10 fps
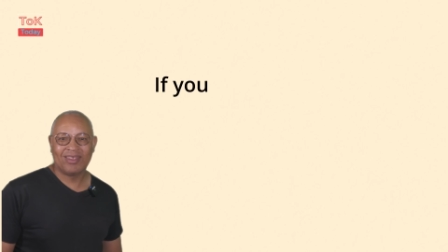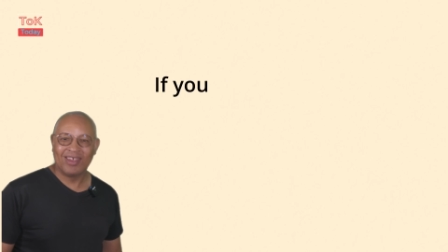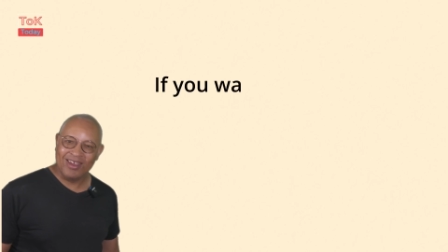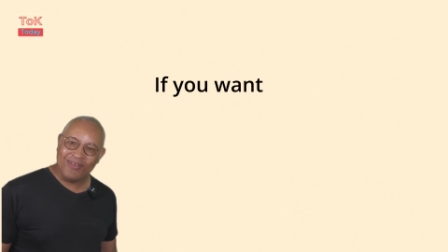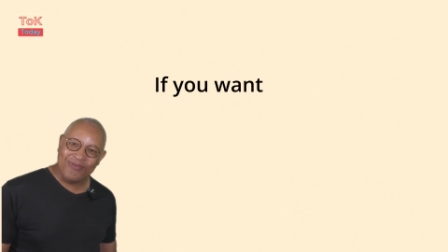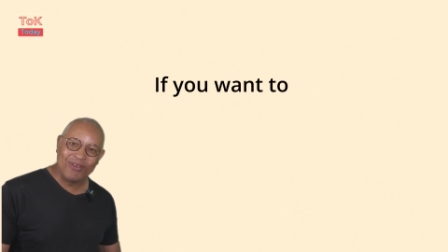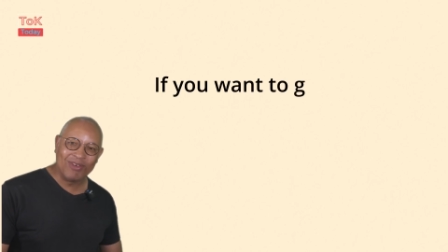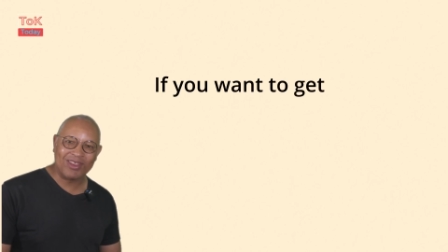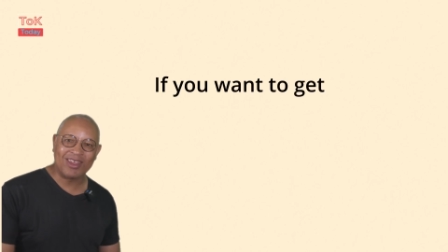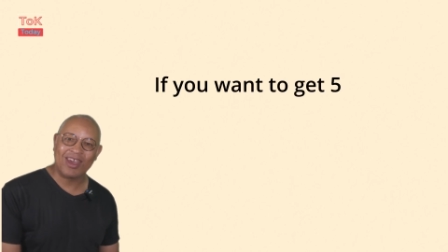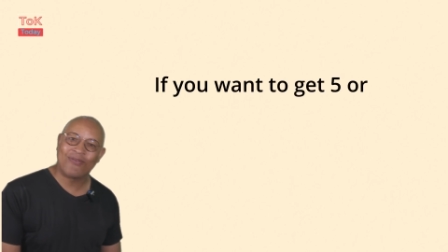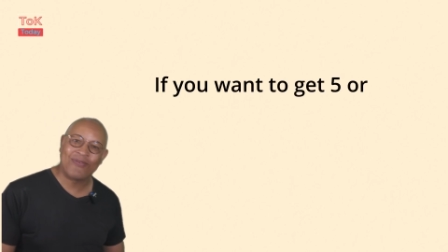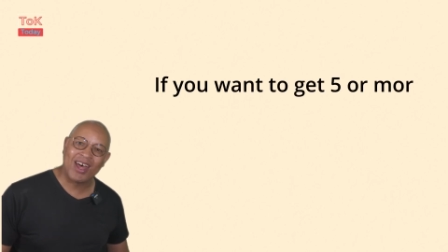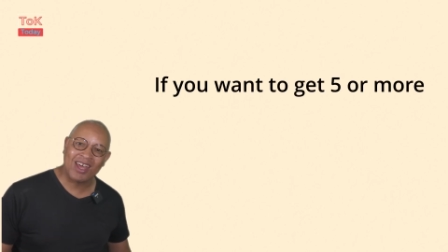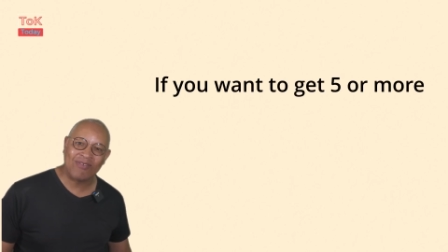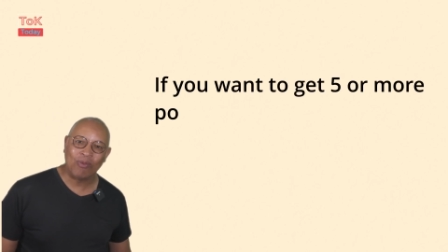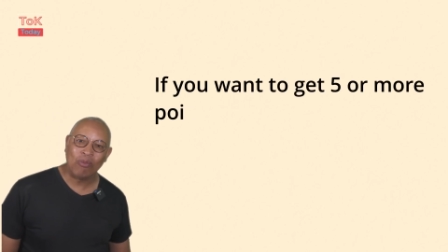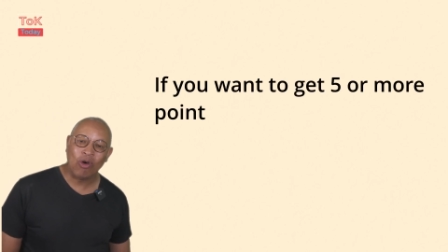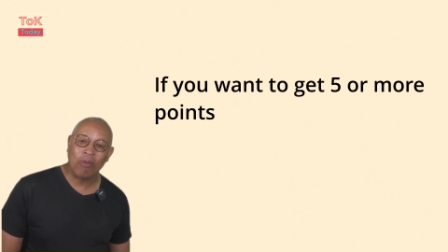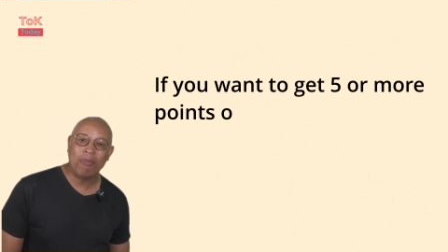If you want to get five or
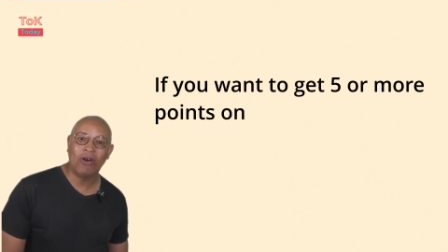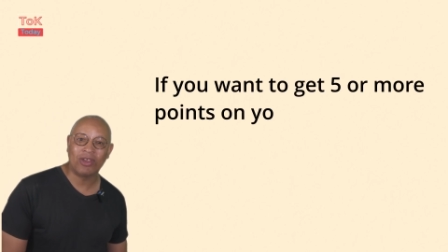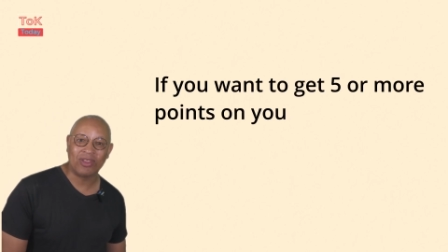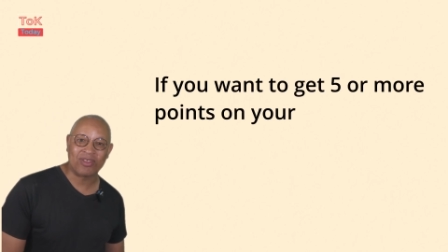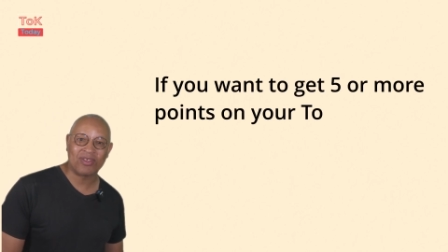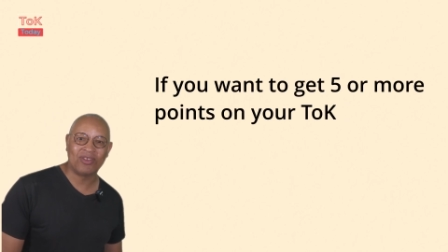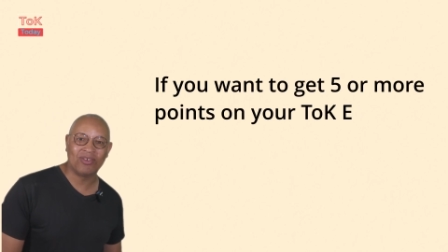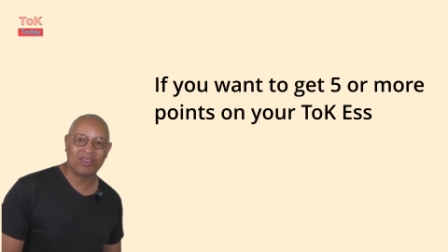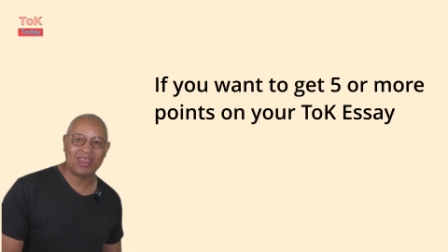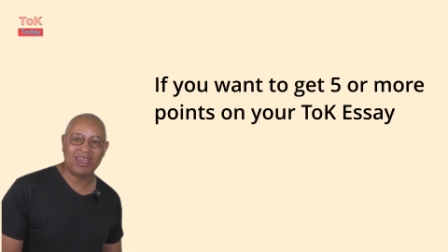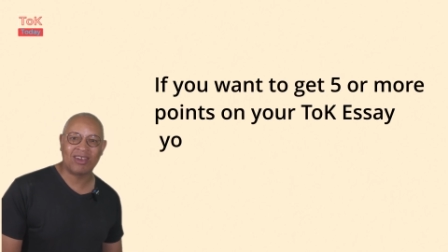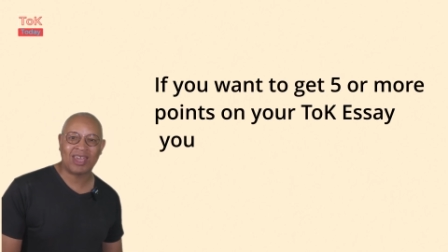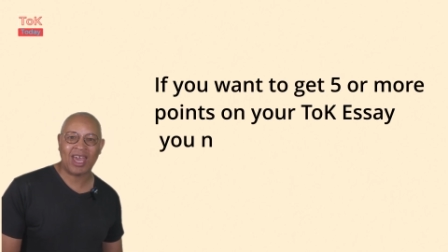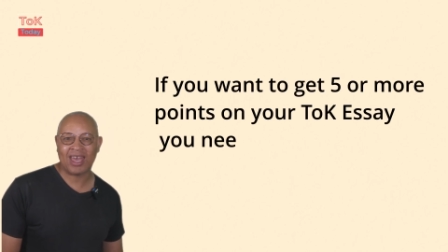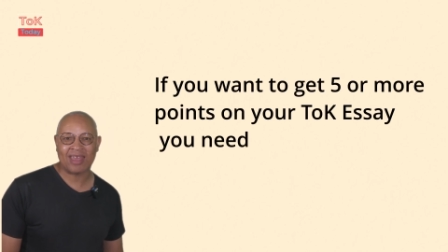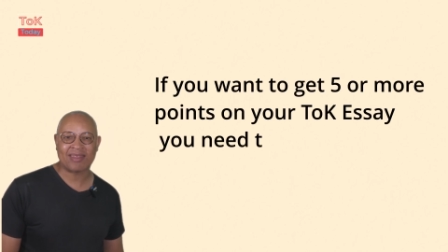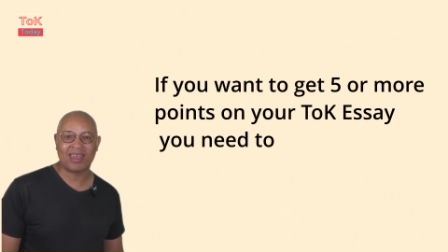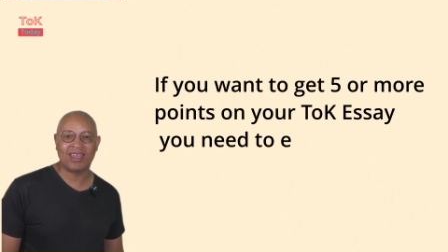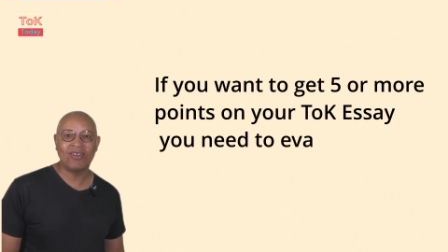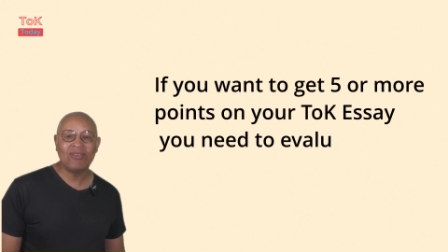more points on your TOK
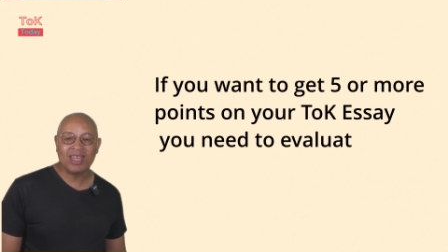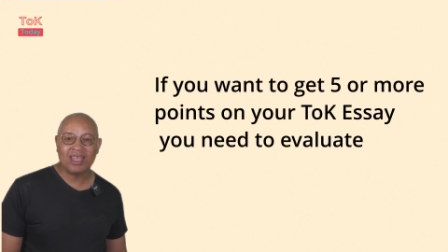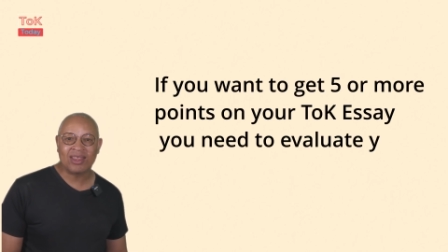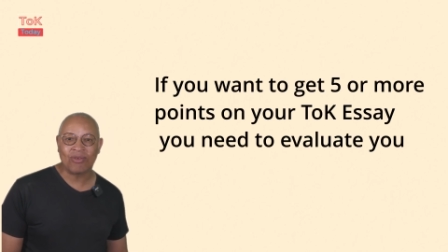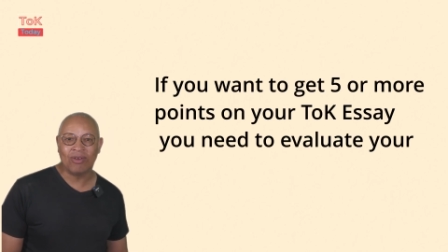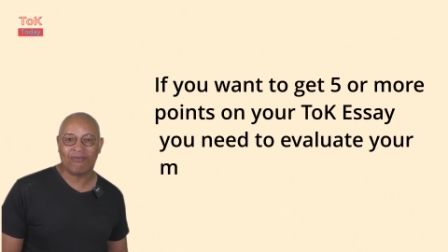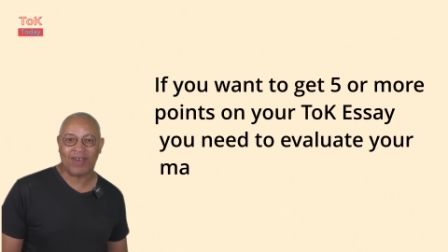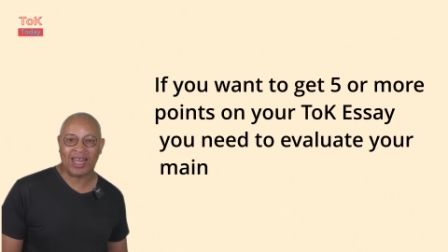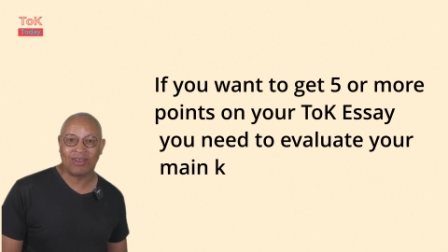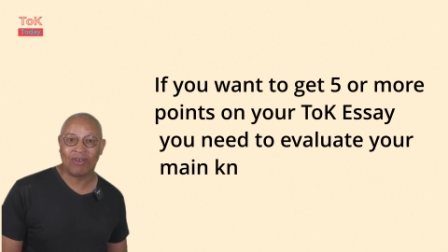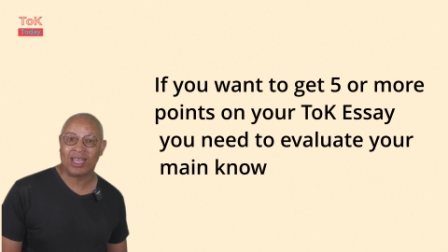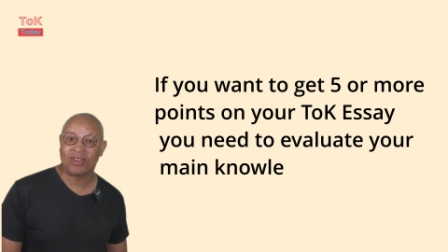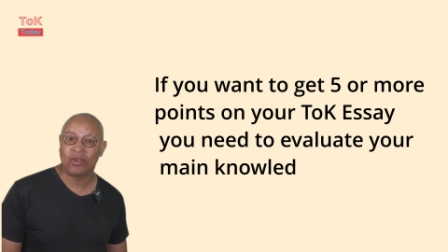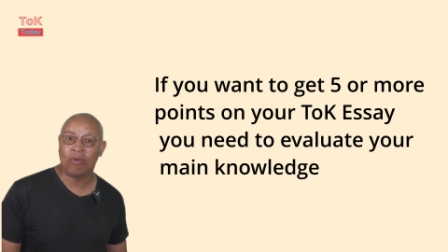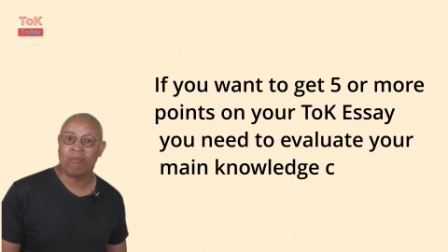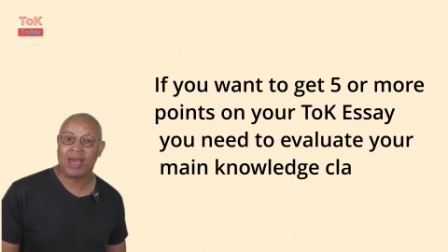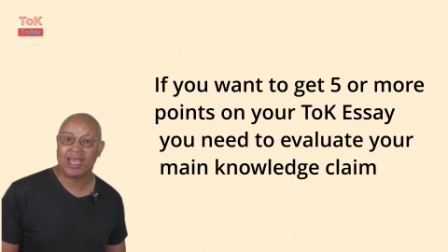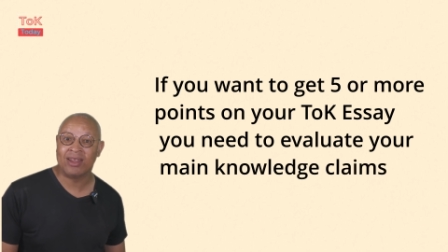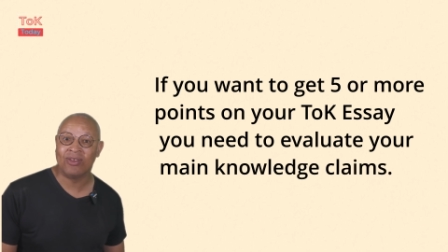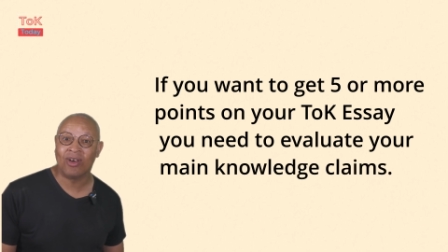essay, you need to evaluate your
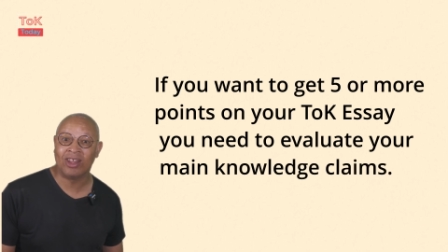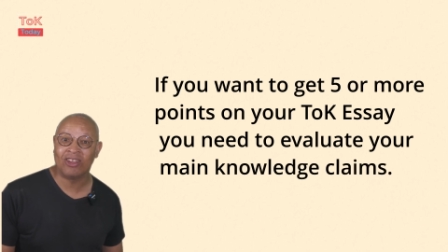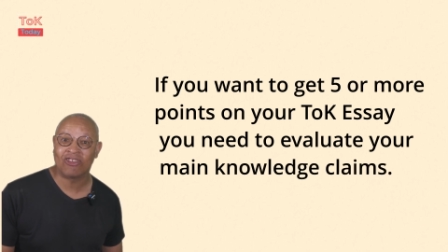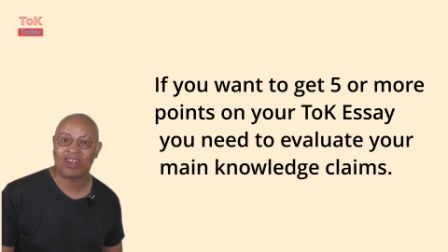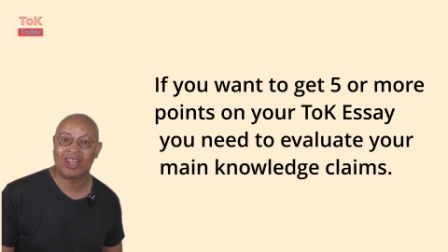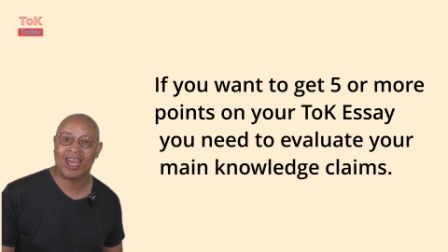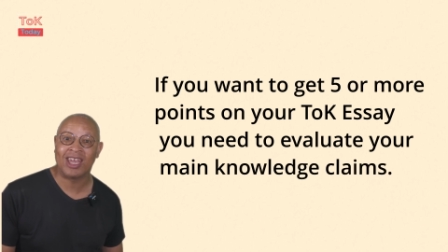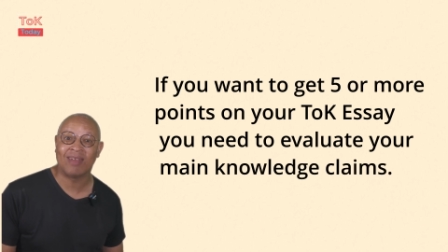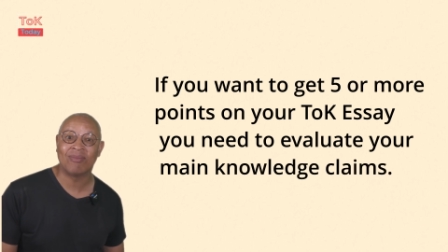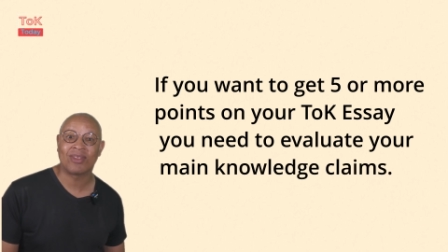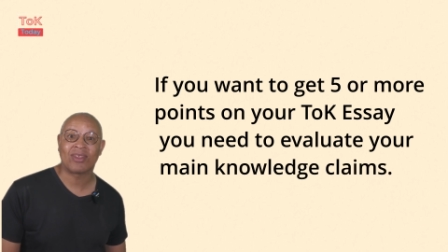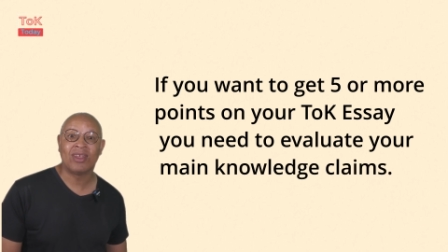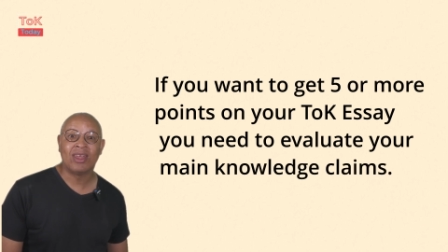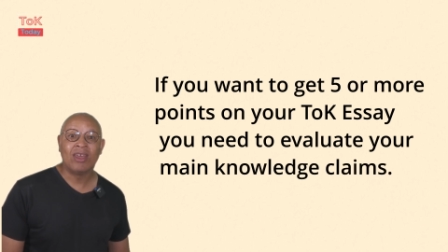main knowledge claims.